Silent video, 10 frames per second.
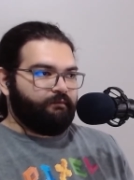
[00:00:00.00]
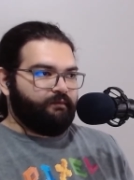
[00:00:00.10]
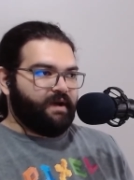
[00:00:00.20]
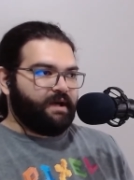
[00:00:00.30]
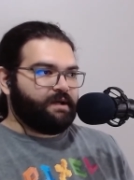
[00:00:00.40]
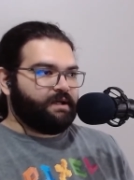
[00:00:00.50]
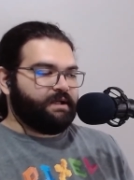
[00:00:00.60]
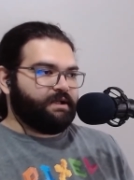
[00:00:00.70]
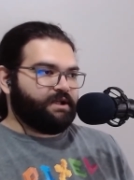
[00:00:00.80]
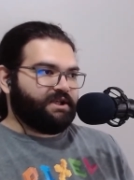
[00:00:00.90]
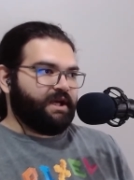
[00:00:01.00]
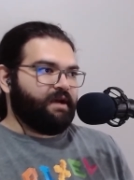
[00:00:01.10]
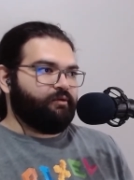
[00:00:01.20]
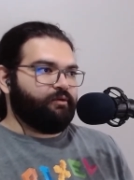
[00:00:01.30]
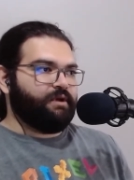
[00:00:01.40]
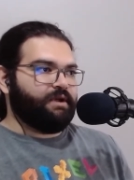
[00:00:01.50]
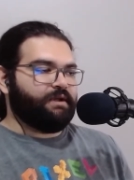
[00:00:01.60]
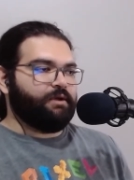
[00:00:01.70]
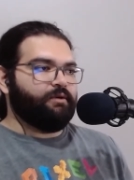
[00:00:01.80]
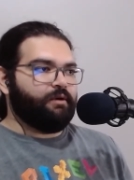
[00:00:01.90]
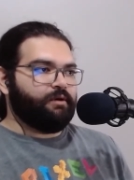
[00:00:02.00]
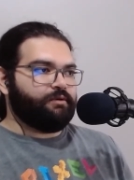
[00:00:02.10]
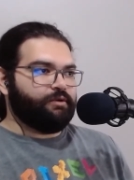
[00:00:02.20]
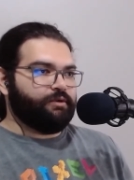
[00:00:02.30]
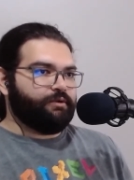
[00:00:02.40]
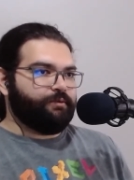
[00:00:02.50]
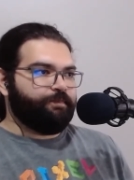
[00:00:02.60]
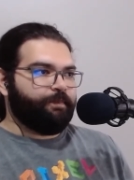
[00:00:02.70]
where in the cave you need to go to